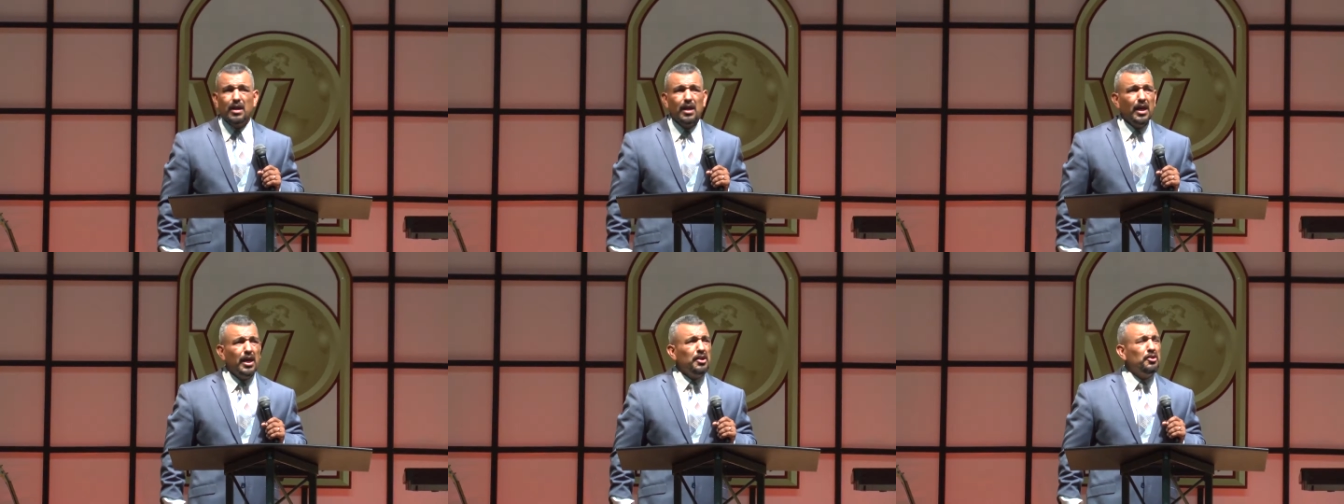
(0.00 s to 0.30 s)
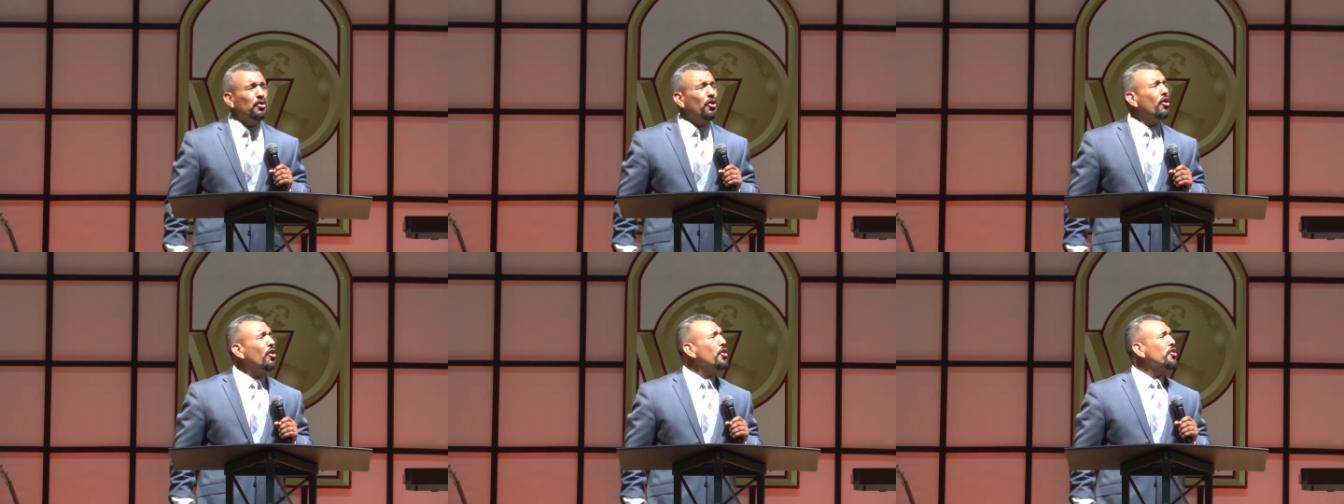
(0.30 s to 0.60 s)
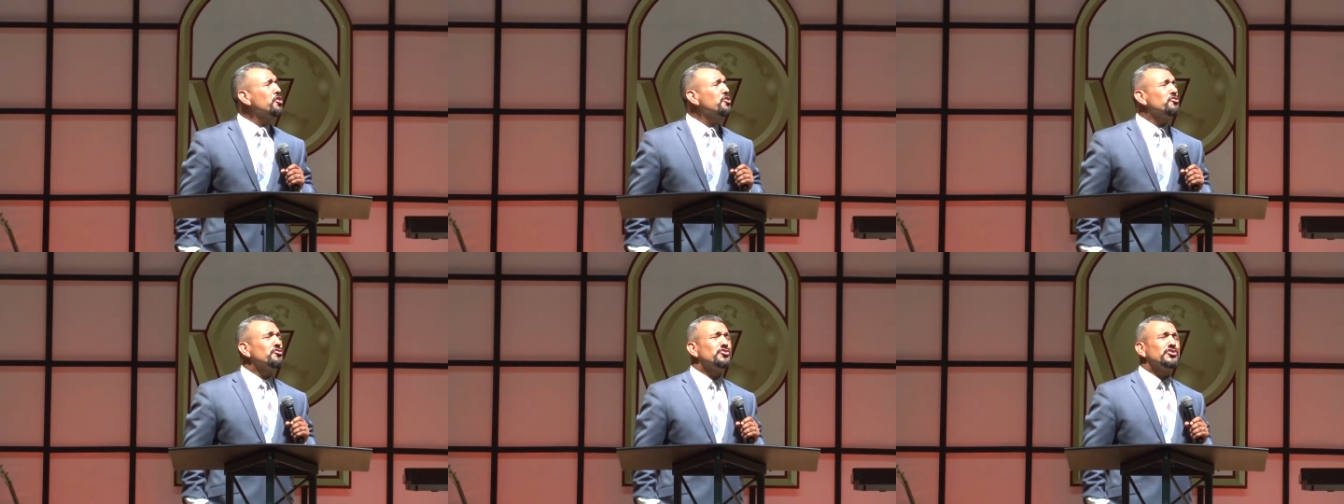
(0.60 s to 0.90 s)
And oh,
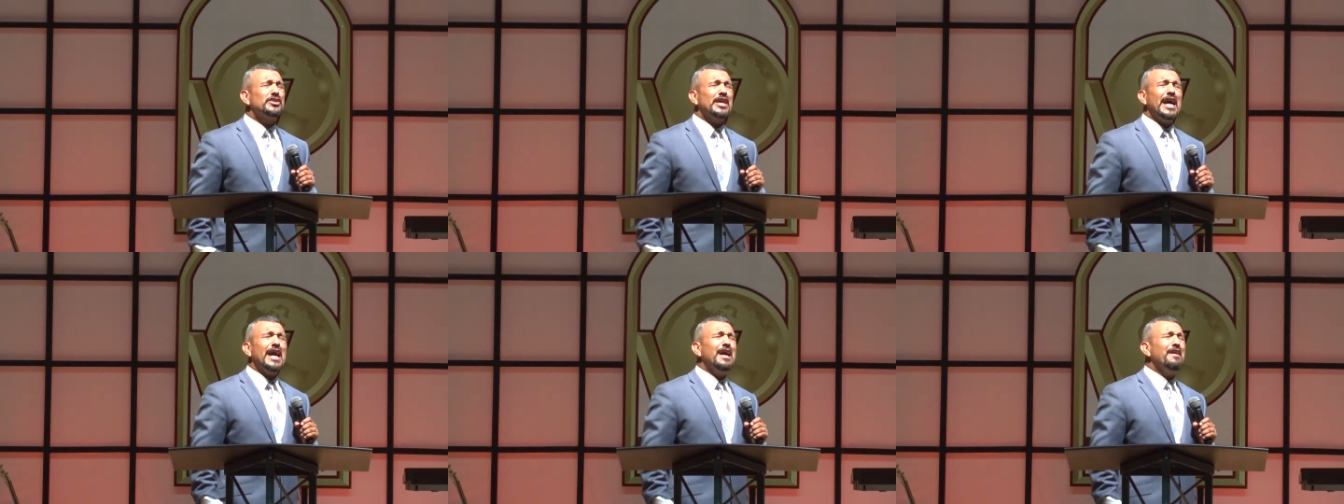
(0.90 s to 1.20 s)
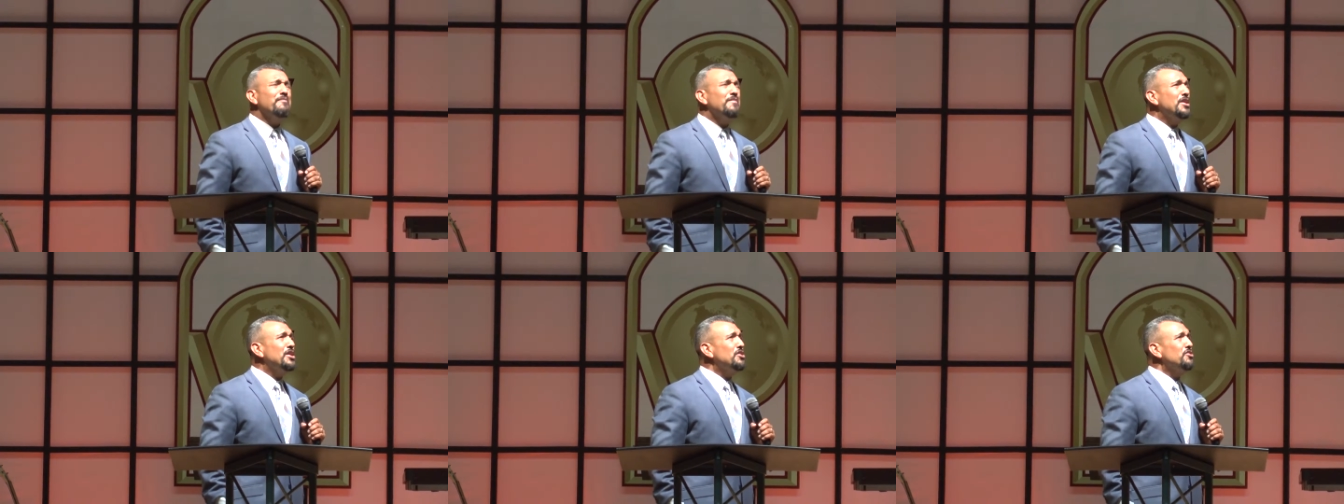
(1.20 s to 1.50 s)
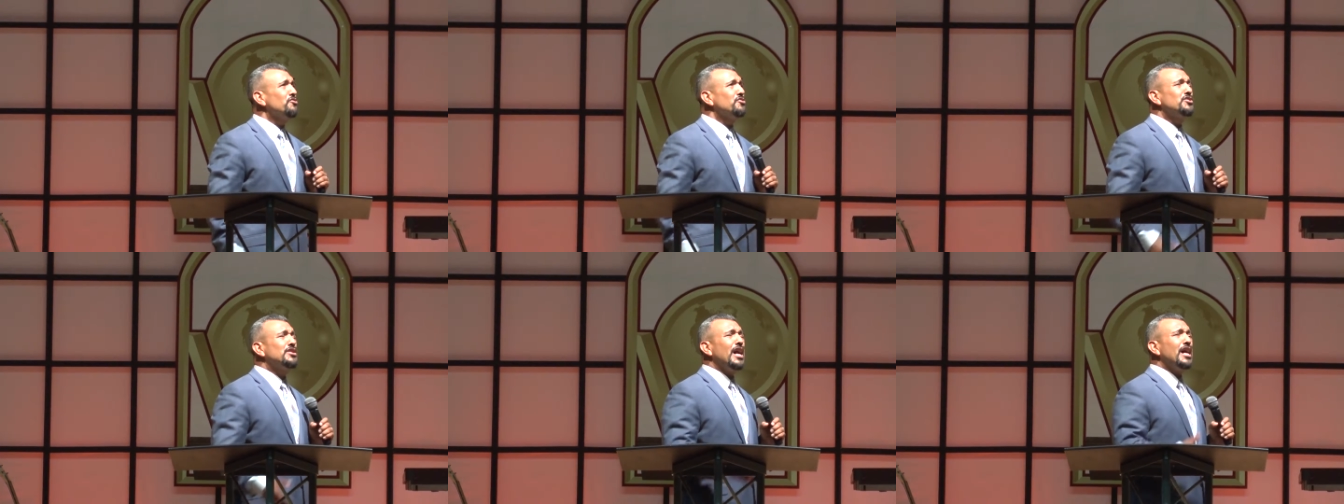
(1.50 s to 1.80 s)
you saved me,
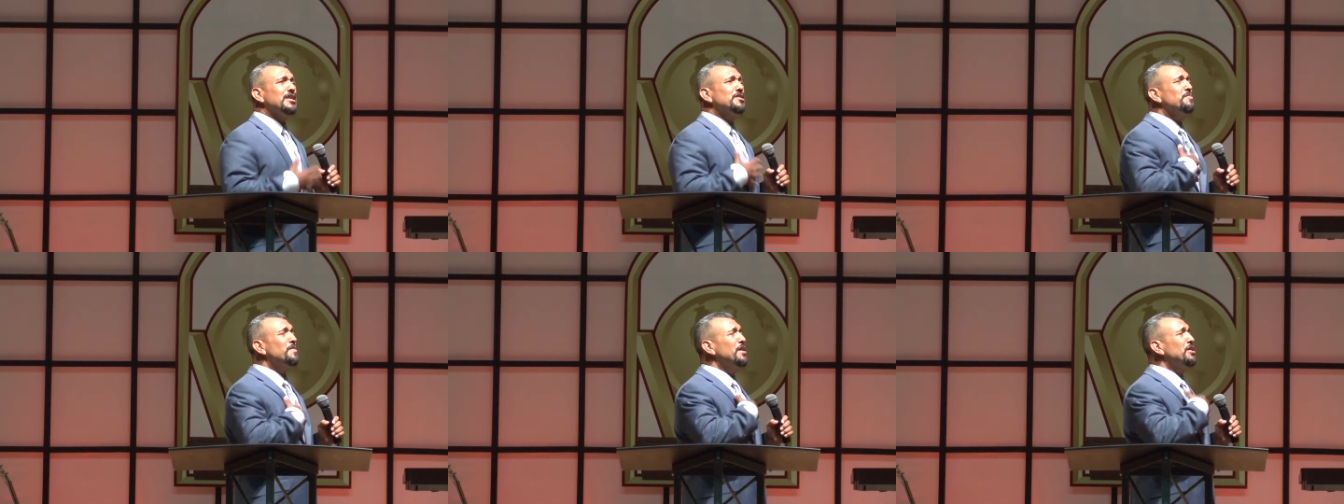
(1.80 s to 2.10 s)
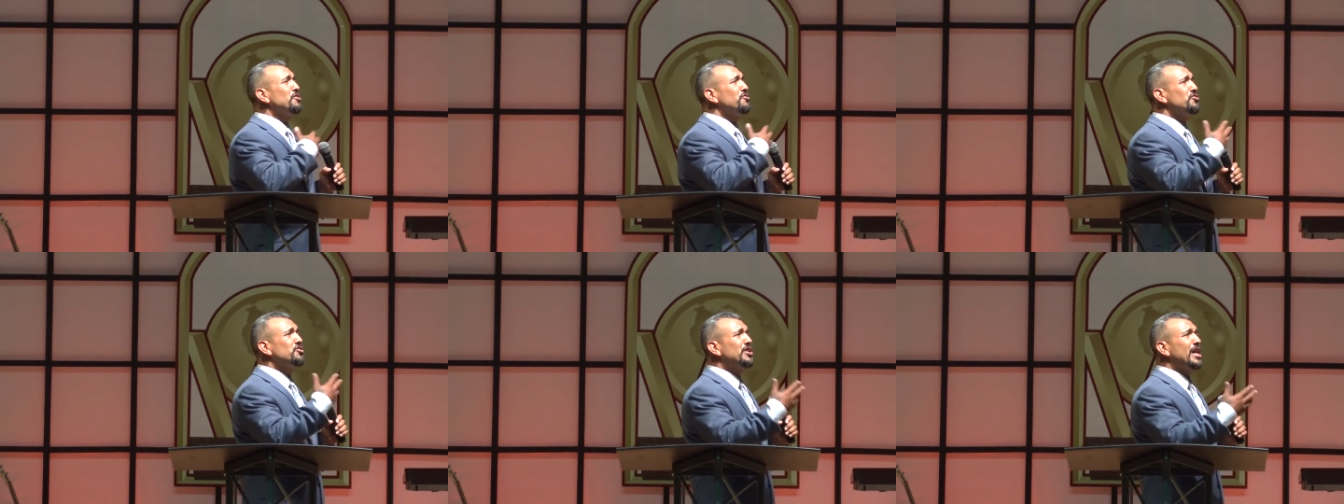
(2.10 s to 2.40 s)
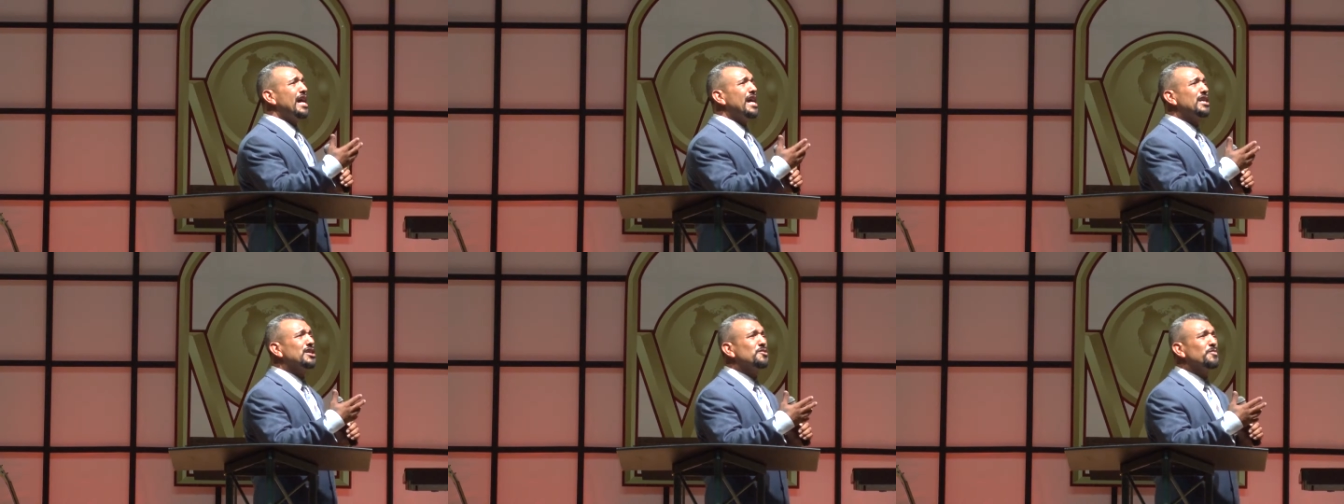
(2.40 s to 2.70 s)
you touched me, you
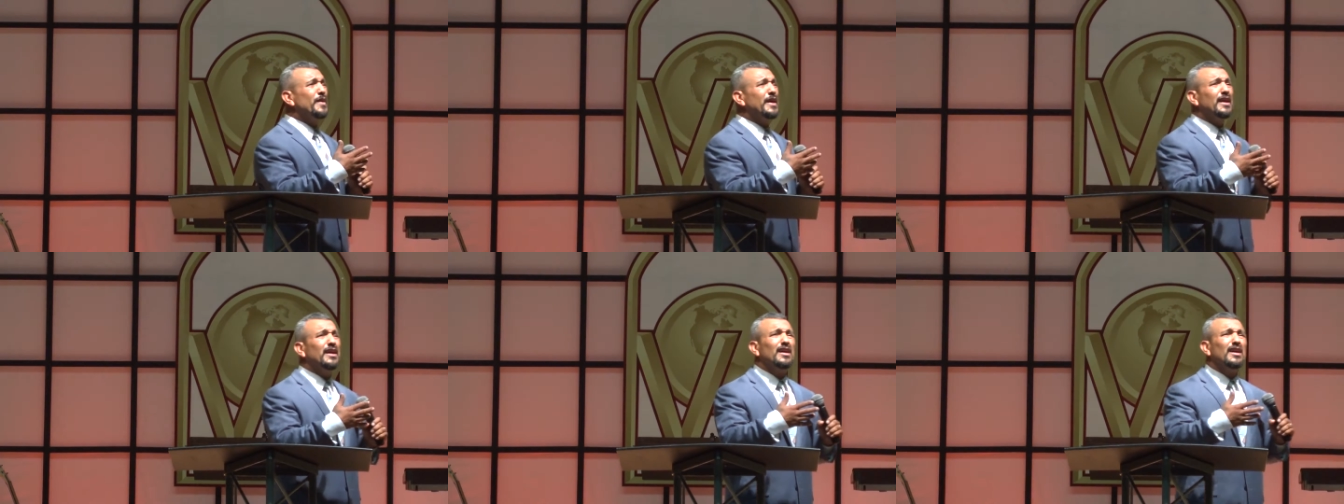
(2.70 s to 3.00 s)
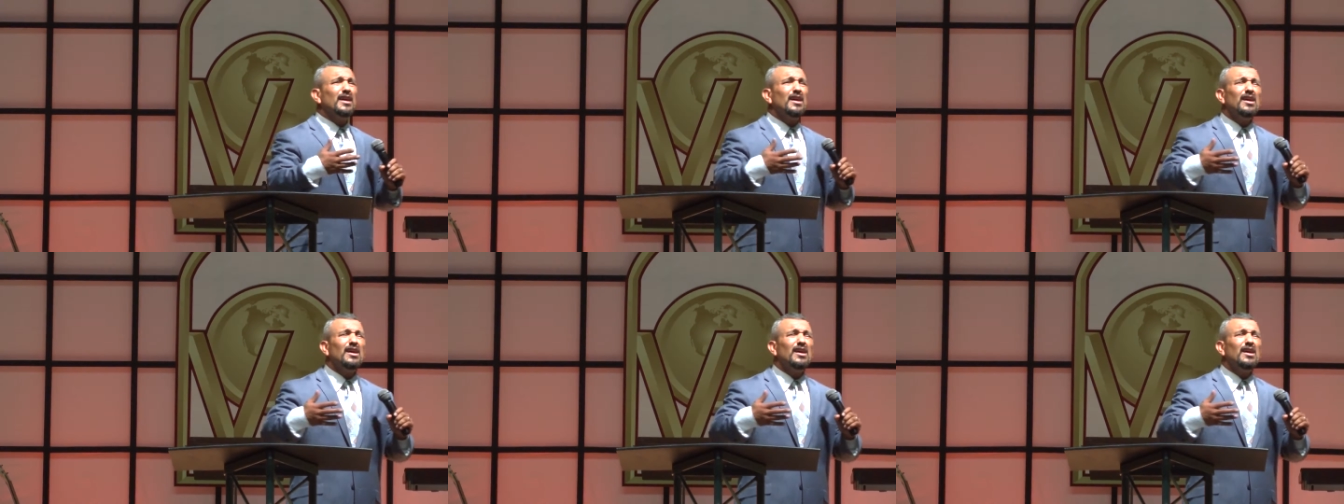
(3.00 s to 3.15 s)
changed me.